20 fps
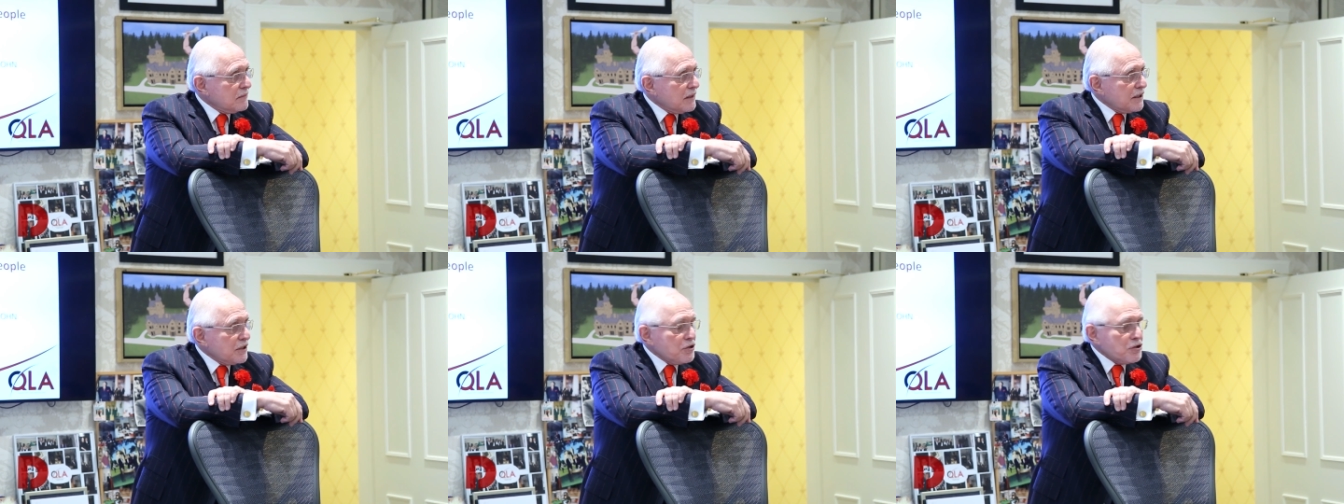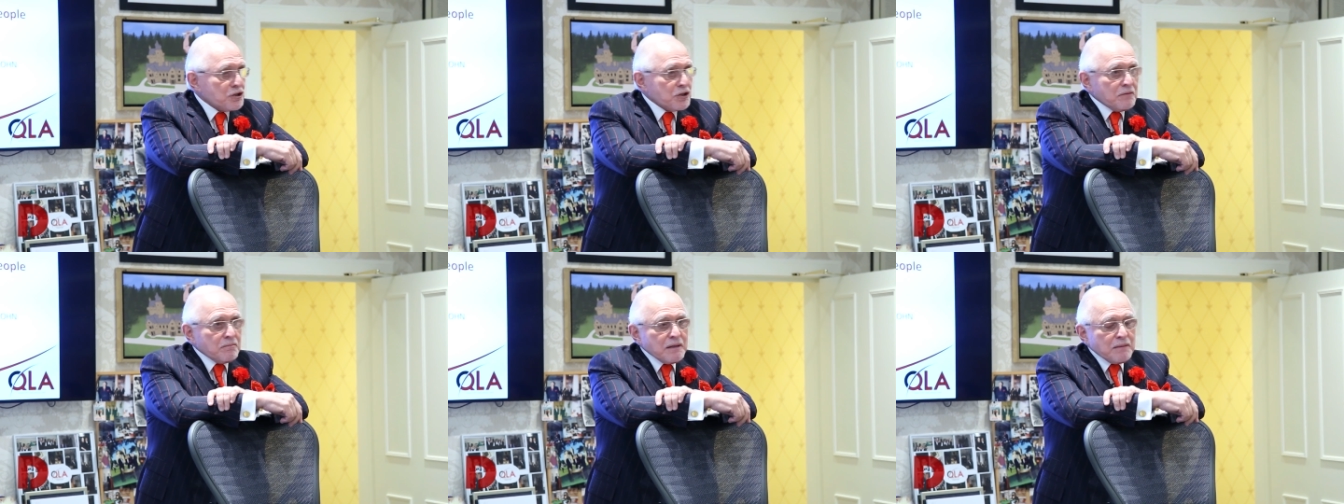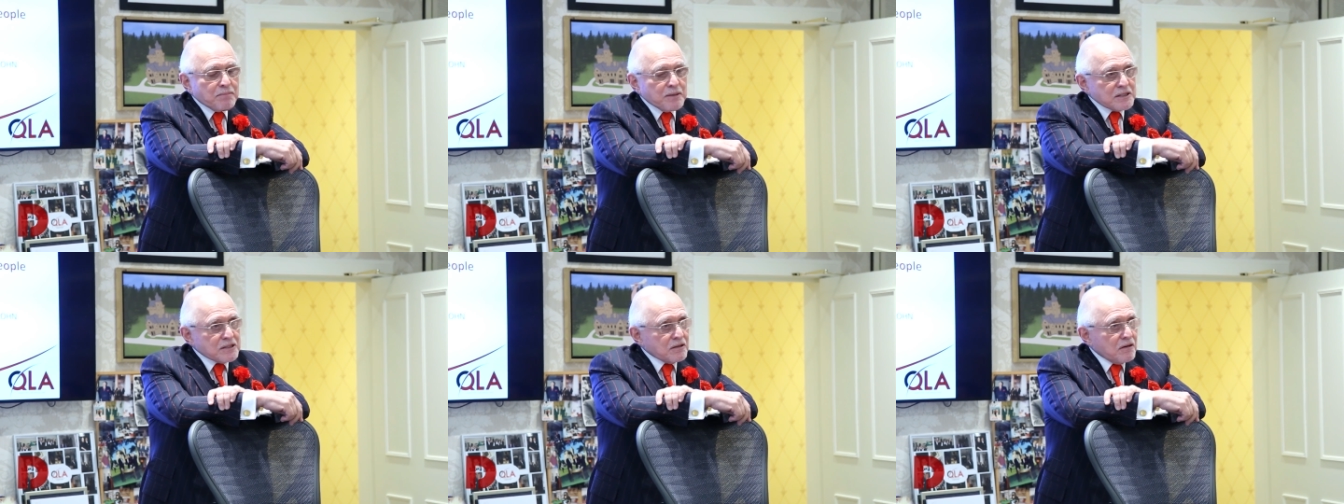Or you shouldn't
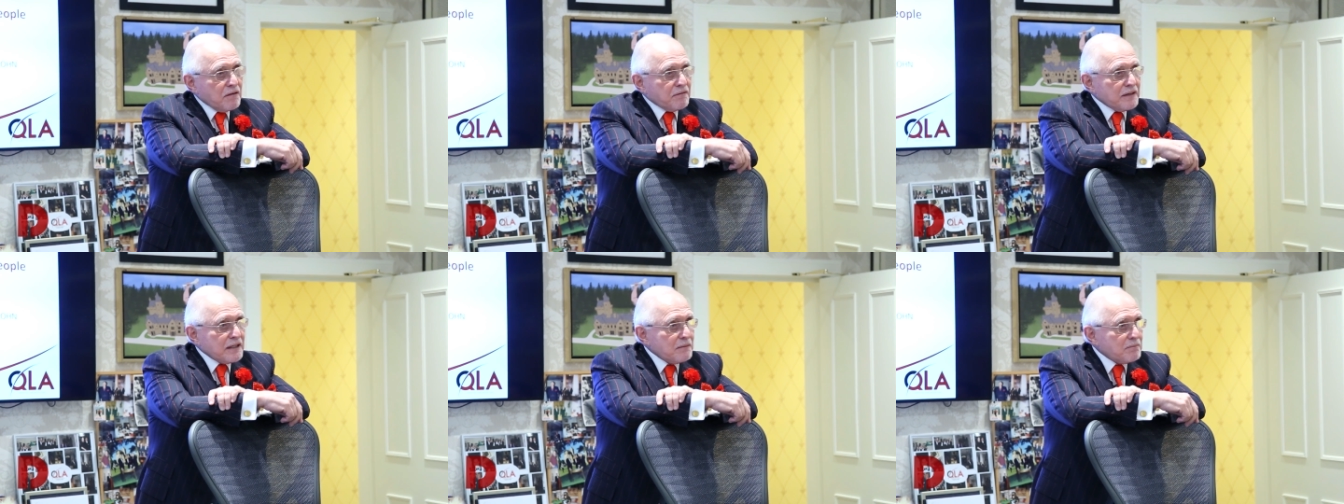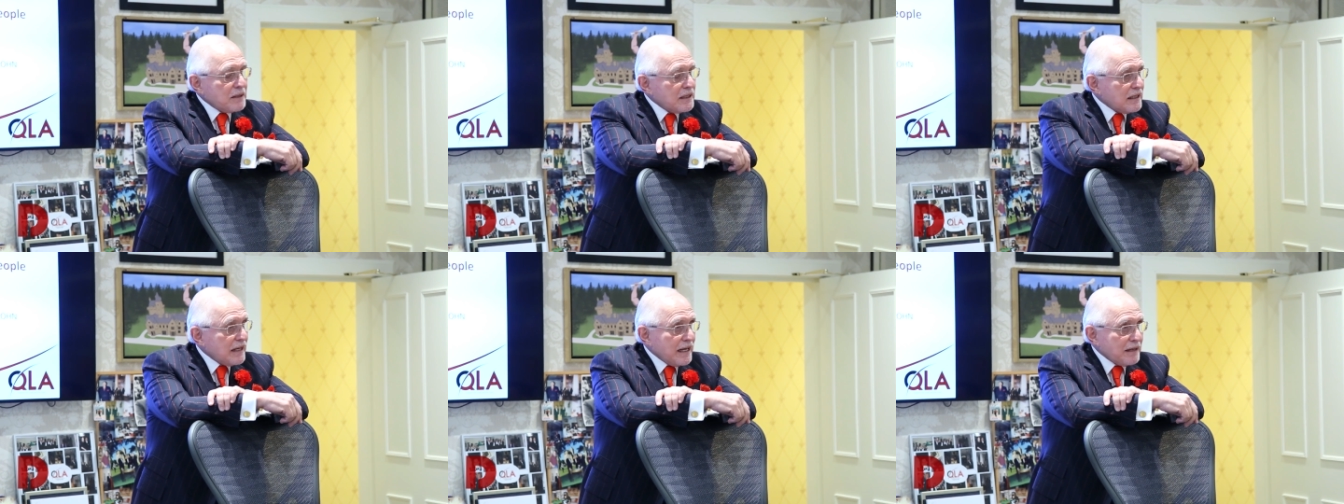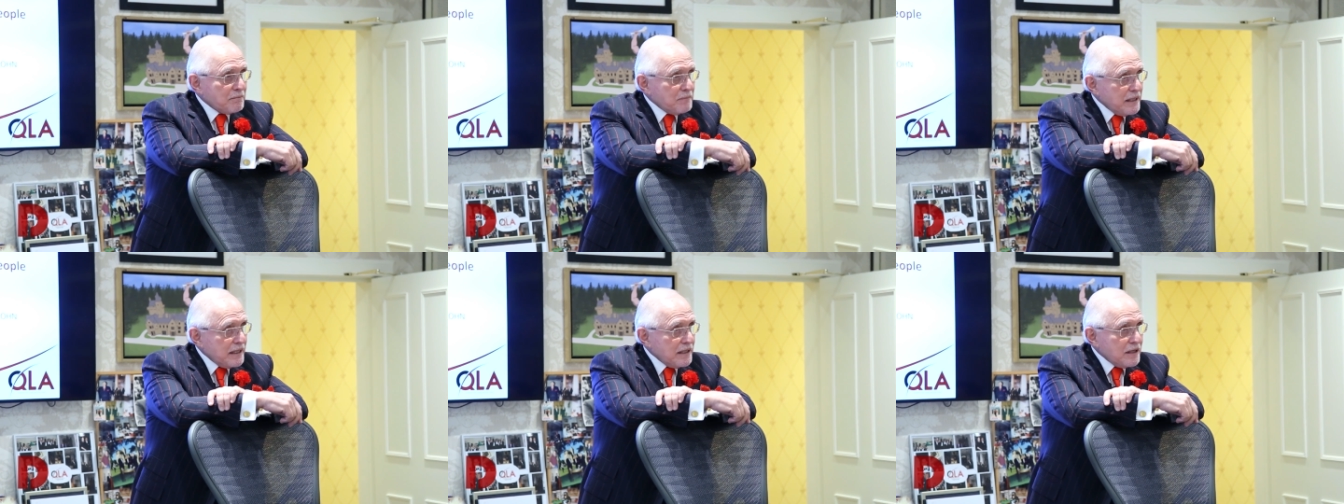be pissing off anybody
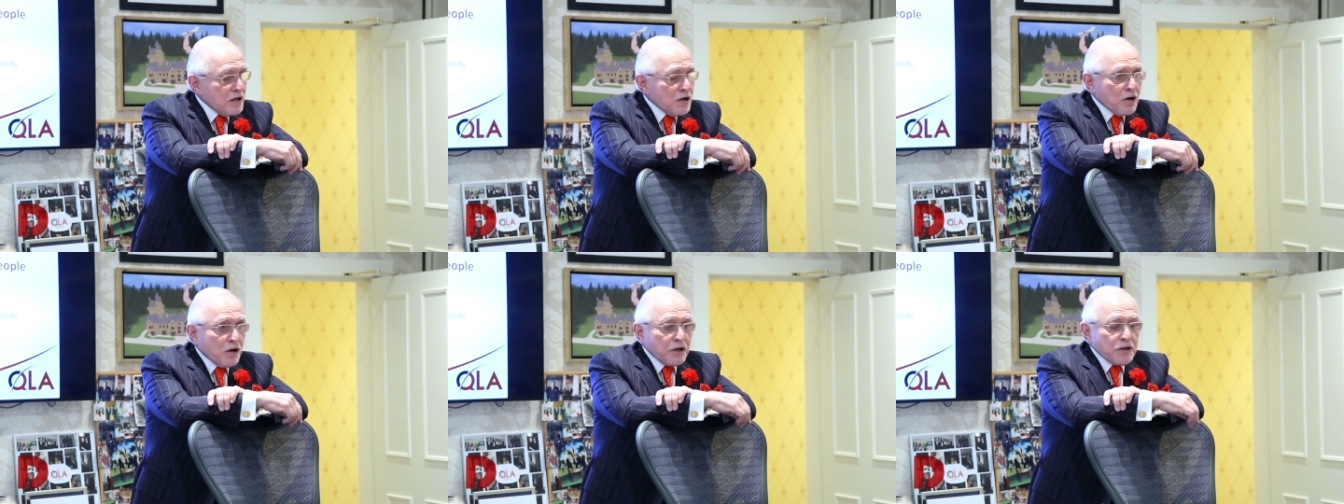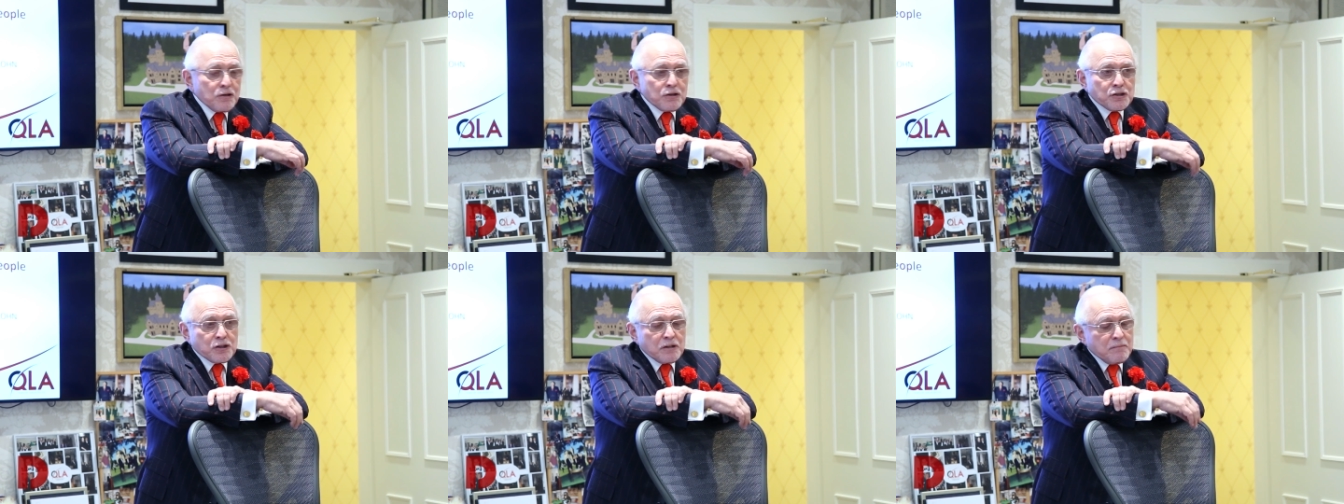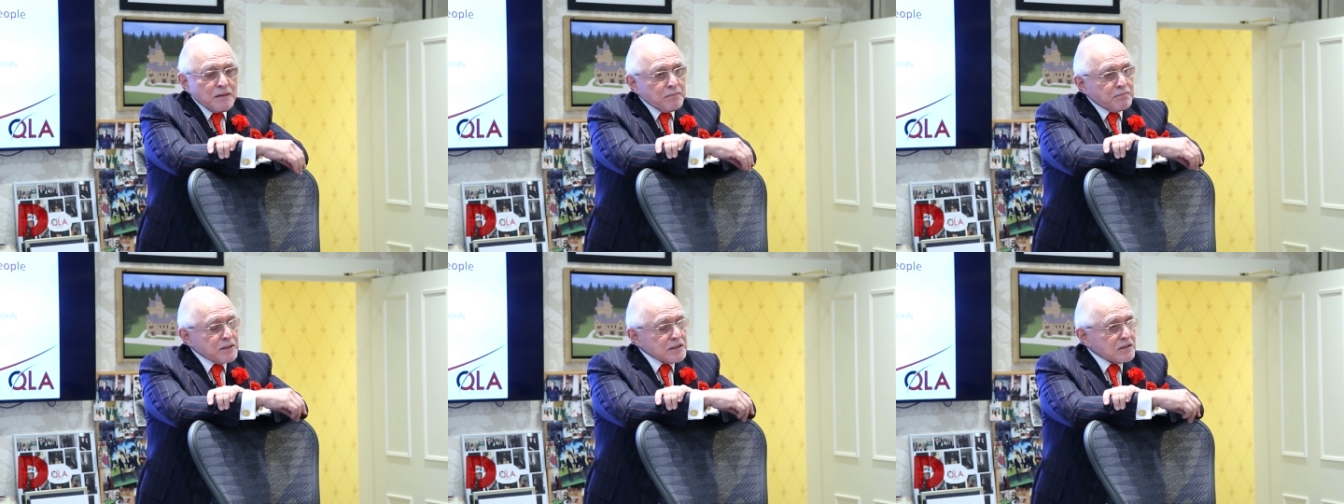like me. Or you
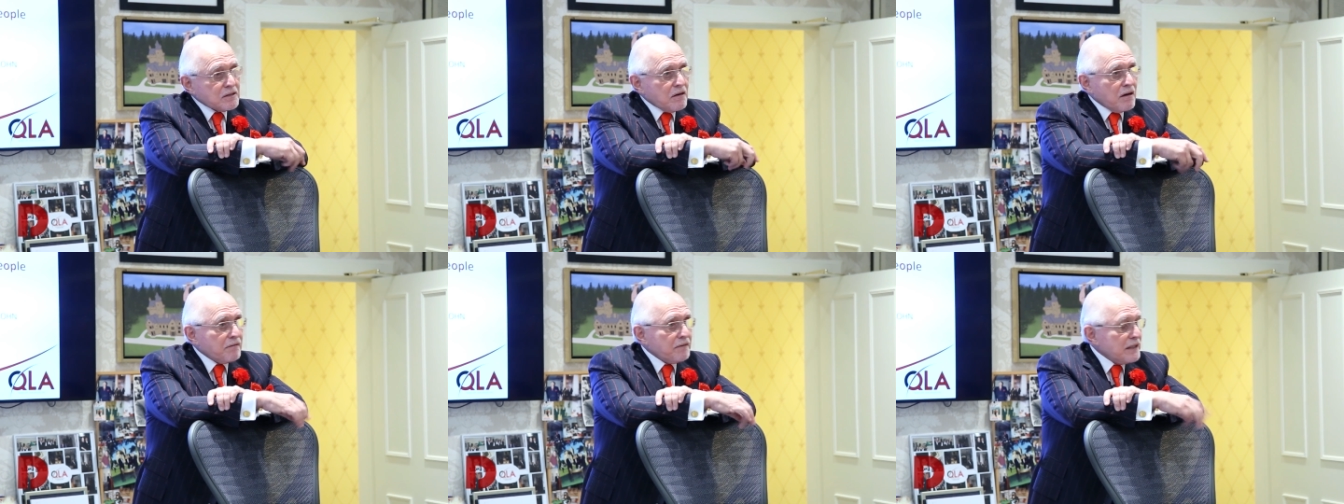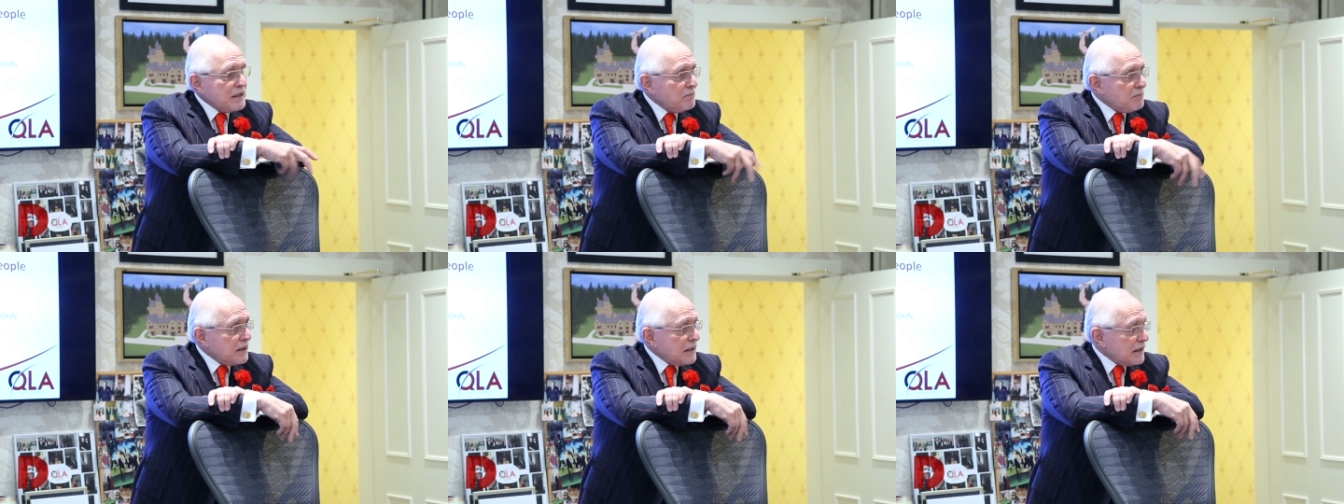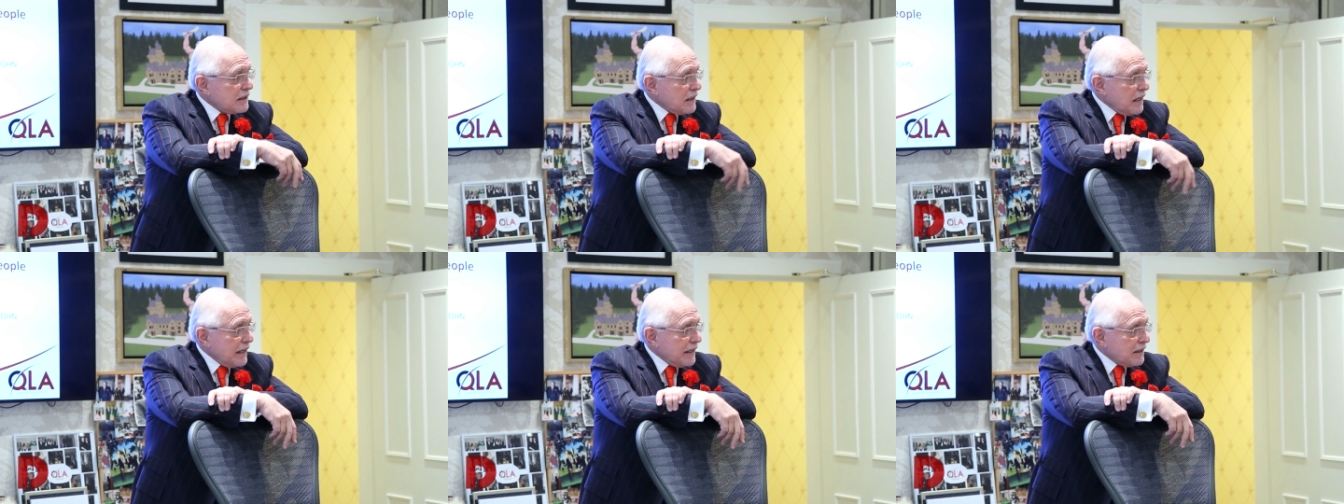shouldn't be pissing off
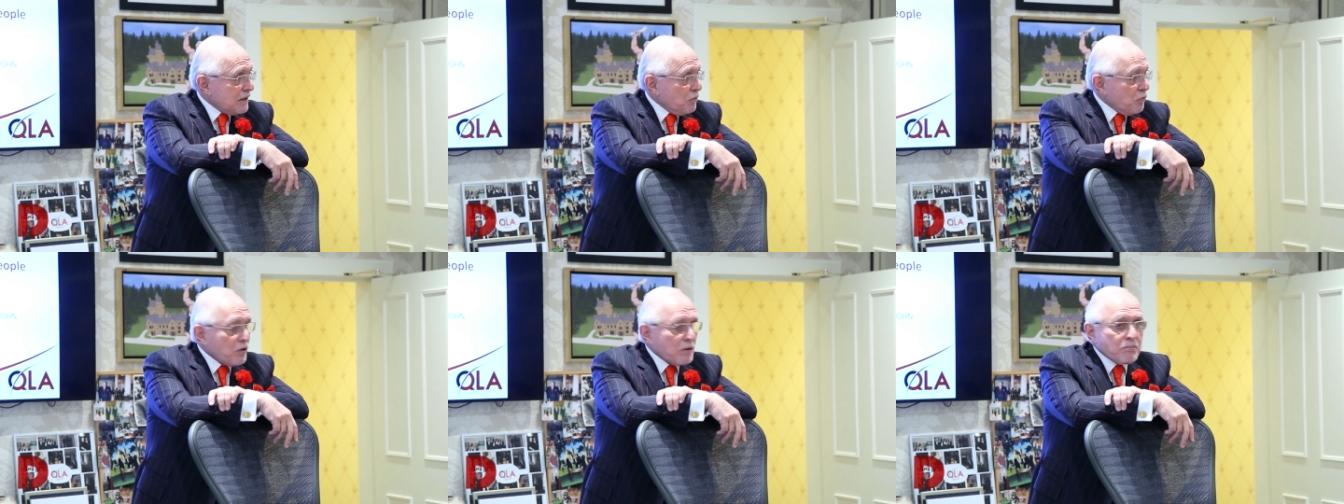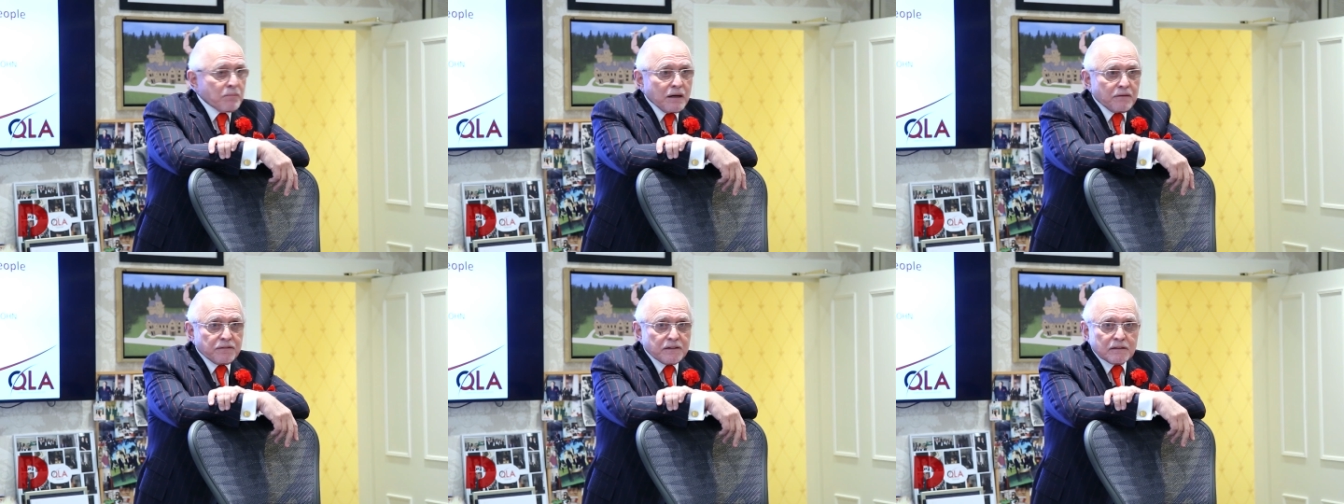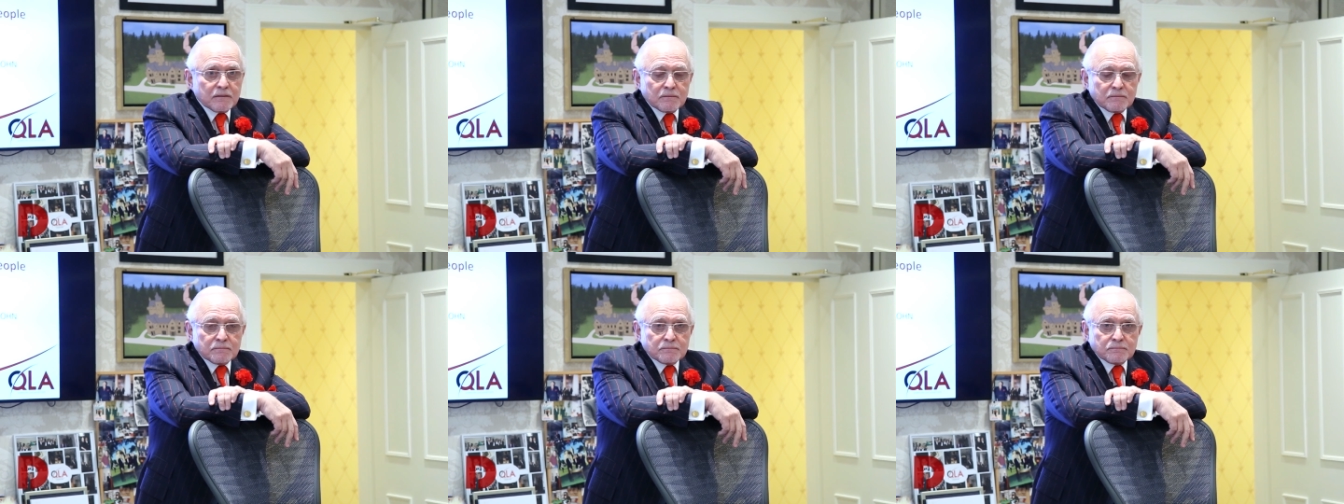anybody like Warren Buffett.